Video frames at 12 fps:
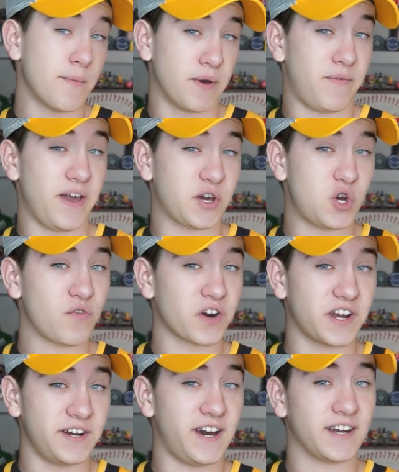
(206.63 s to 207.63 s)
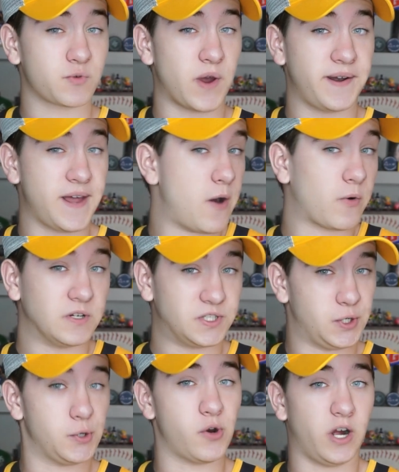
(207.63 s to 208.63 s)
But the Vancouver Canucks right now are
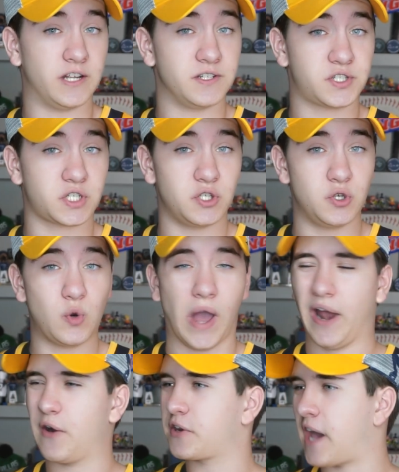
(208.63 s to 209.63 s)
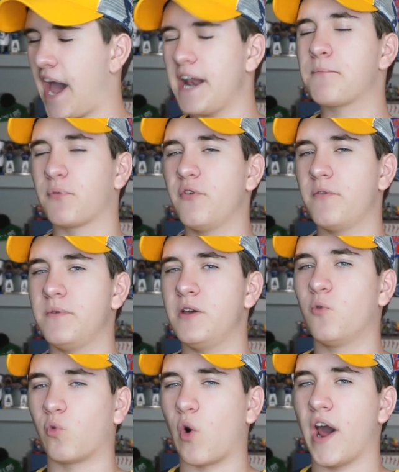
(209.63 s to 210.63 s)
0 and 2 and are kind of proving me
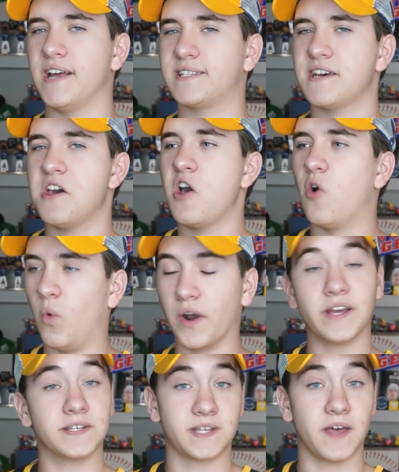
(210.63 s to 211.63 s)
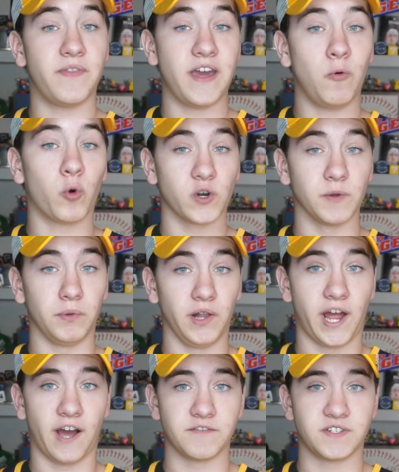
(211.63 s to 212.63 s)
right when I said they weren't a
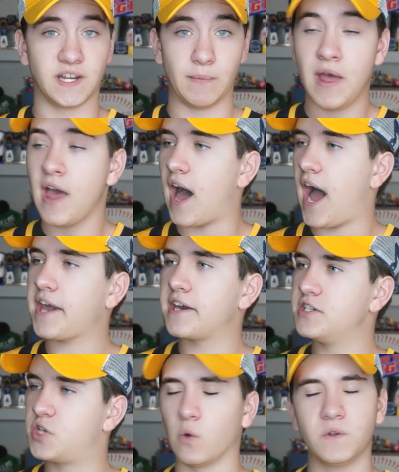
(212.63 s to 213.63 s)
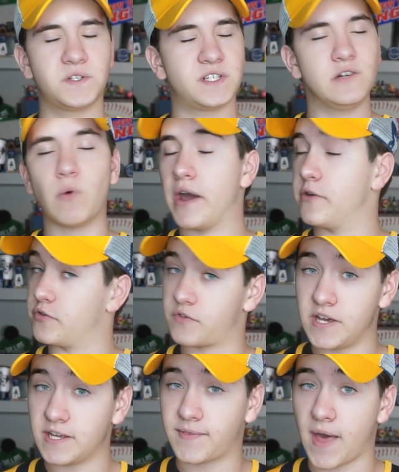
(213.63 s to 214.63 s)
playoff team. I can totally see why you would
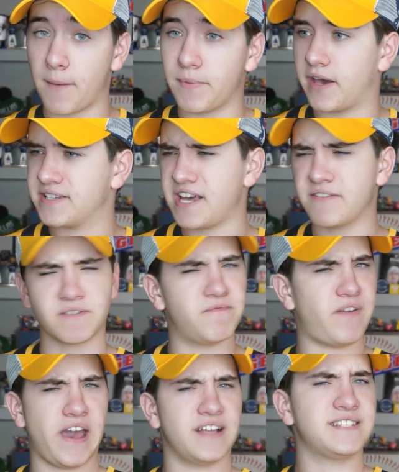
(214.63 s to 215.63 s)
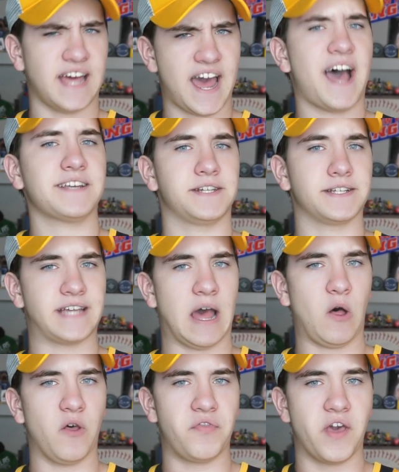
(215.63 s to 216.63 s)
think that because they have some fantastic
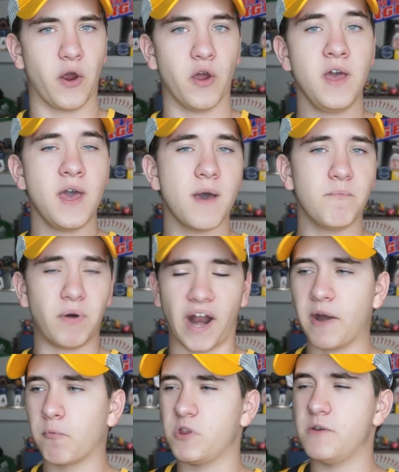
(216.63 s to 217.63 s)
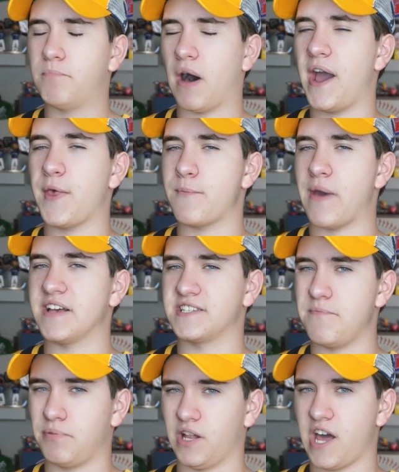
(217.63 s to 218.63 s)
talent there. But I don't really buy them as
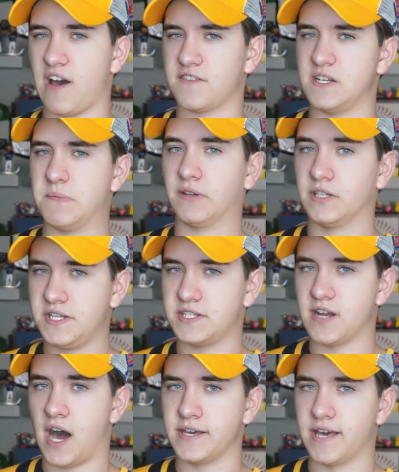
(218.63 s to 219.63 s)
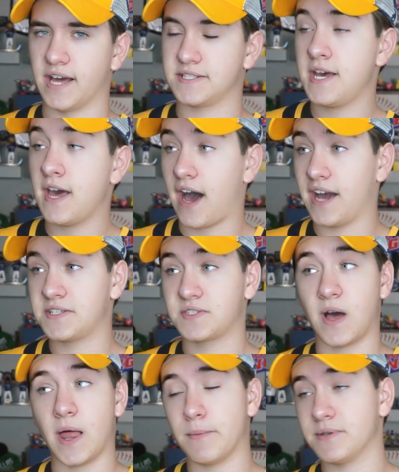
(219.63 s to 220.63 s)
a playoff team, at least not yet. I
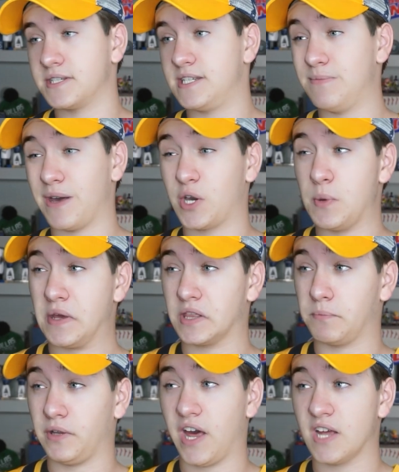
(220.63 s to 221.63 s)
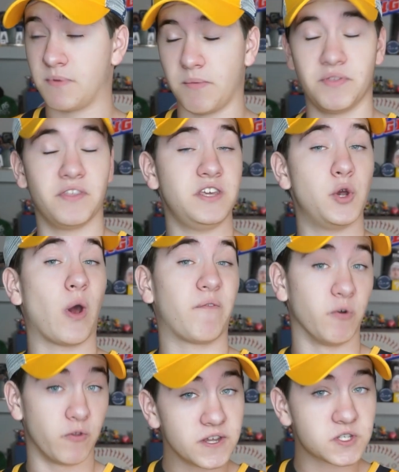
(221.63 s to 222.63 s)
saw them as a team that could make the playoffs maybe in the year
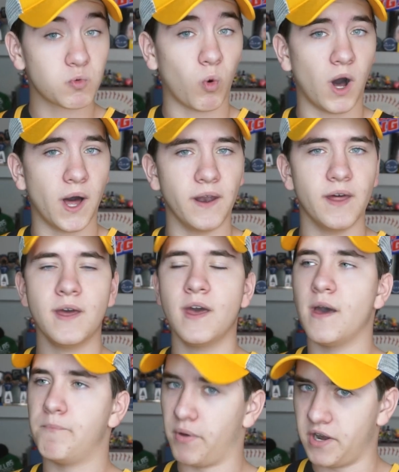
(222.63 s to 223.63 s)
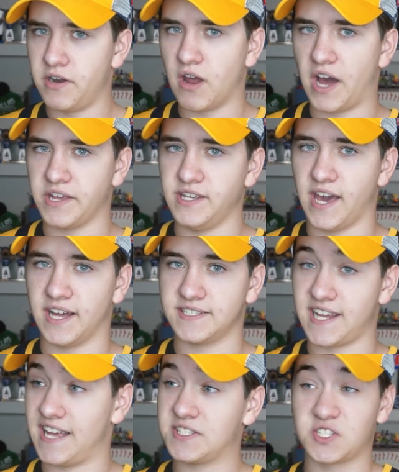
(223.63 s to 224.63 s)
after this one, but not
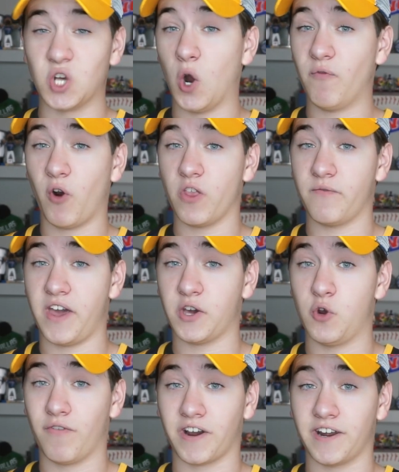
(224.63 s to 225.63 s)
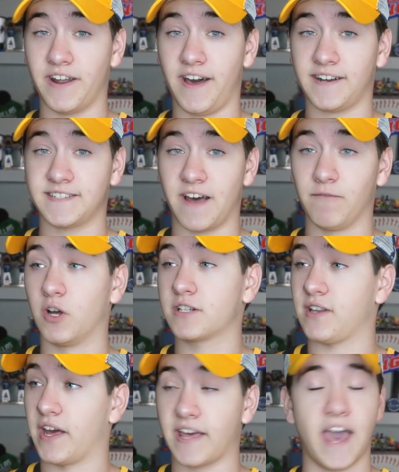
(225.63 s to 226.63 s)
yet. And so far, the Vancouver Canucks have
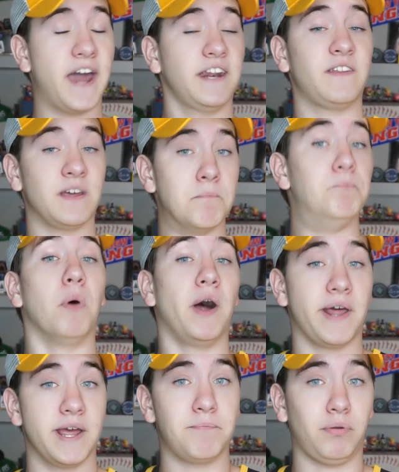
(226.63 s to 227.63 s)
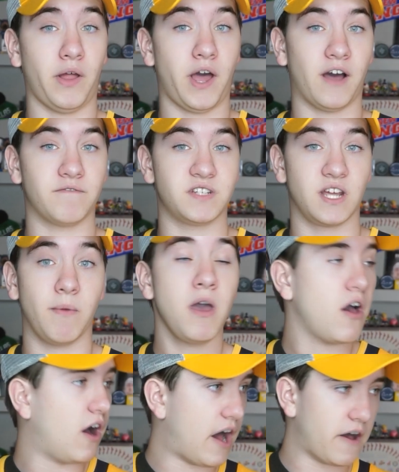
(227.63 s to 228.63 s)
looked like anything but a playoff team.
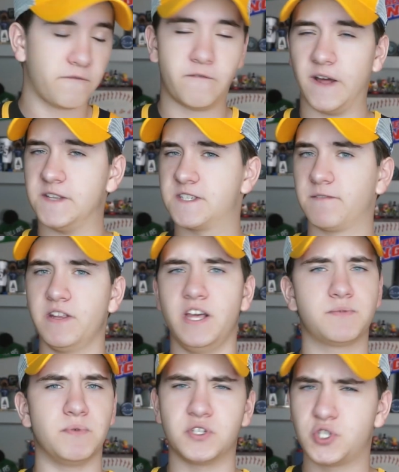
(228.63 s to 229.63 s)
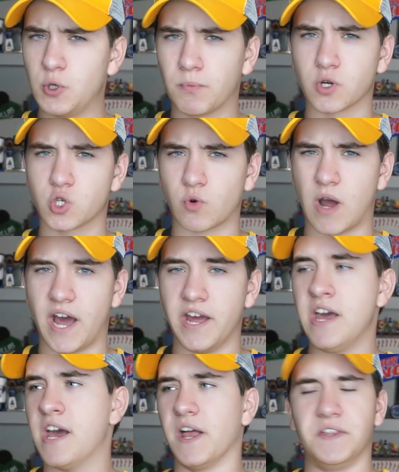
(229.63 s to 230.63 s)
Offensively, it's been super dry.
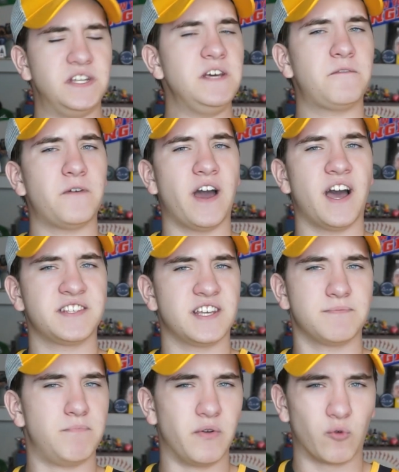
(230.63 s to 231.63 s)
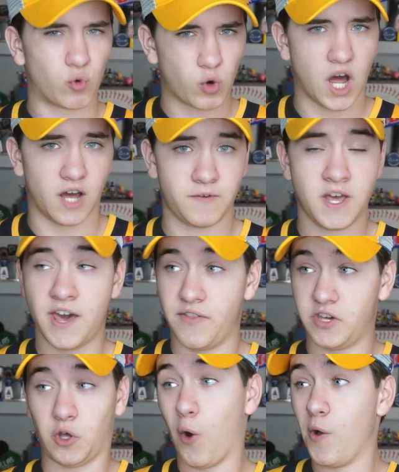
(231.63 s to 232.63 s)
The defense has been rough.
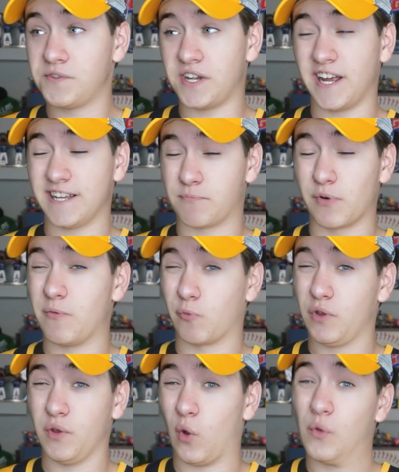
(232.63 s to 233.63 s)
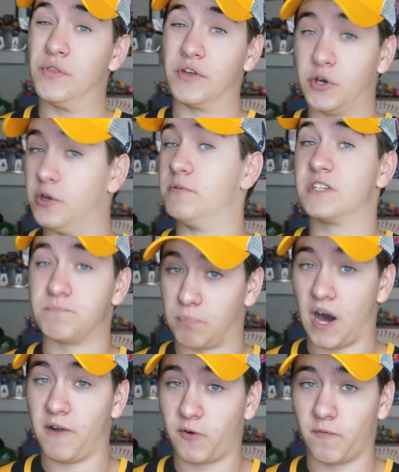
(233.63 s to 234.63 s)
The goaltending has been really only the good
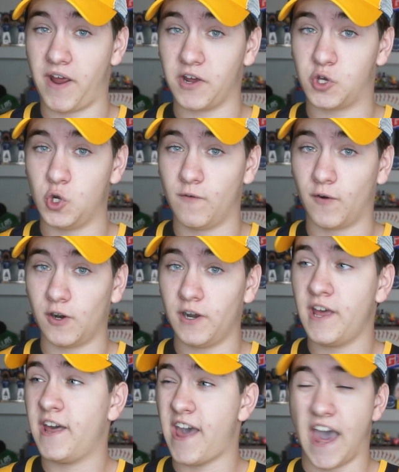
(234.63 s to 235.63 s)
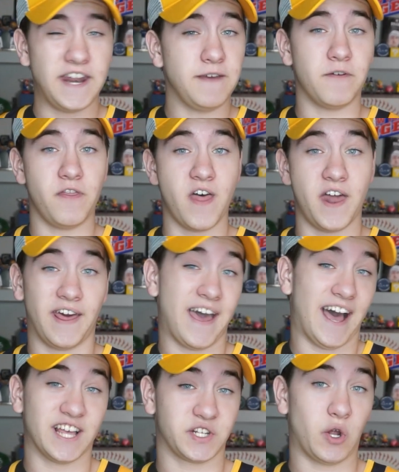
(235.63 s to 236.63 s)
spot for Vancouver, and even then, it
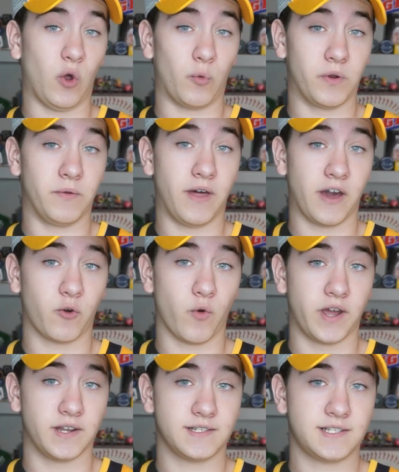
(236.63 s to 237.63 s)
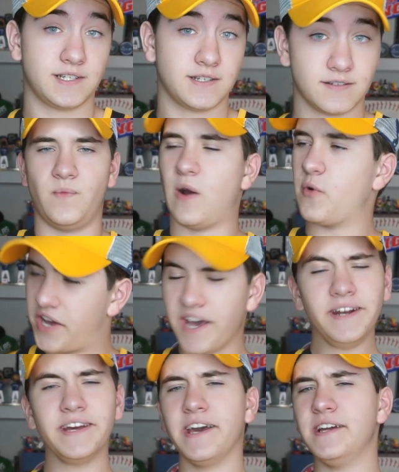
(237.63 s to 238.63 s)
hasn't all been that great. Now
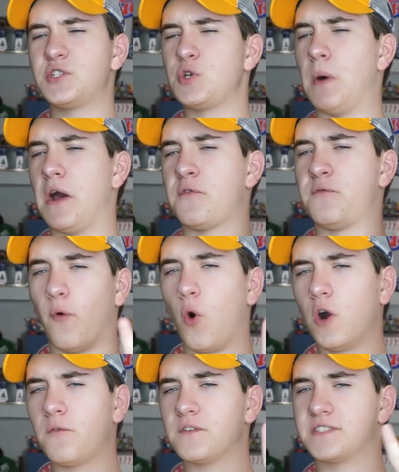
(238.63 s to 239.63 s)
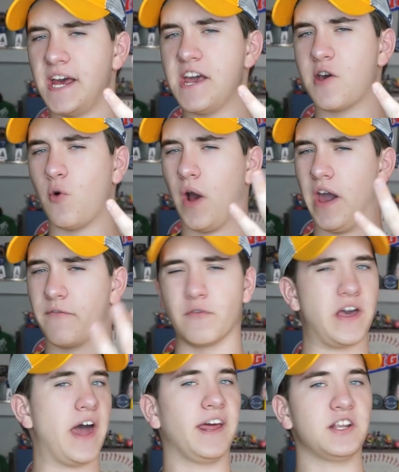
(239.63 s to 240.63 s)
getting into my fourth takeaway from
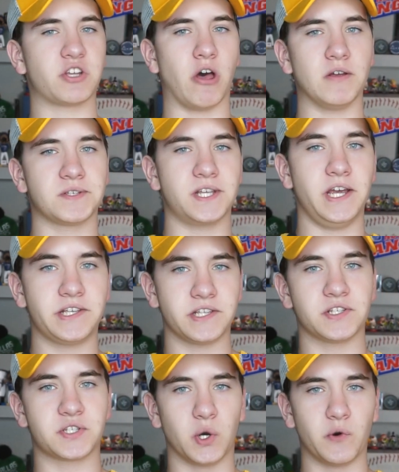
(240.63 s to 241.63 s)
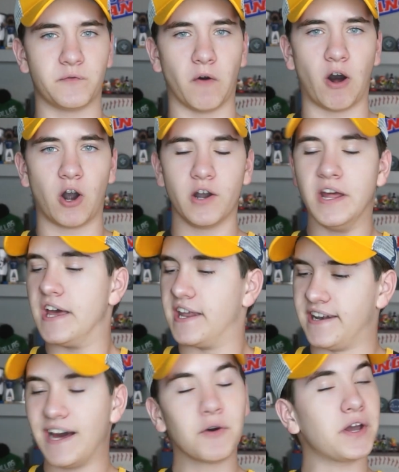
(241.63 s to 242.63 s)
the NHL season so far,
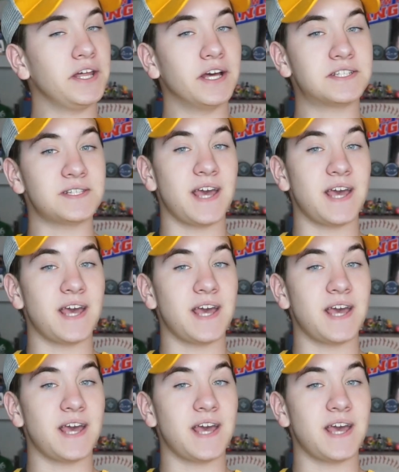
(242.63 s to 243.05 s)
now getting into